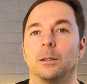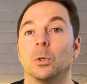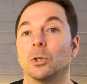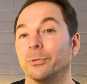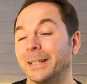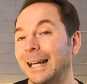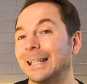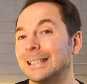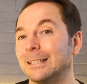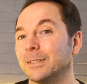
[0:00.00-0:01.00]
What
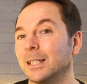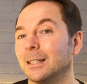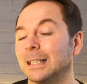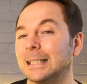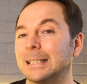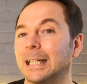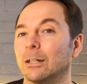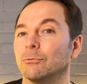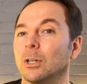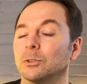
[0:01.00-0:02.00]
Creality have done is take
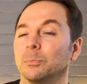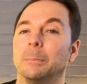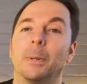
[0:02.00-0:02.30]
a Raspberry